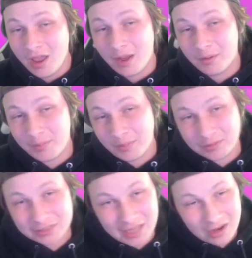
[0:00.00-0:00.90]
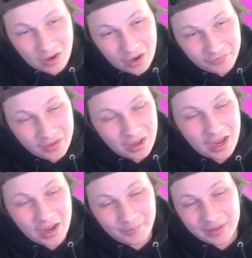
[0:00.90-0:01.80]
I'm going to be able to slack off,
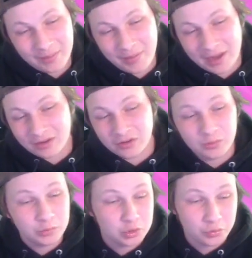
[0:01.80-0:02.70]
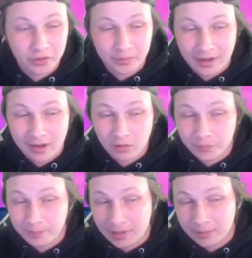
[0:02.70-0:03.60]
um, get back a good majority of my
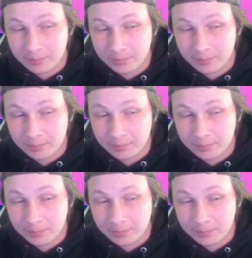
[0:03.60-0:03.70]
health back.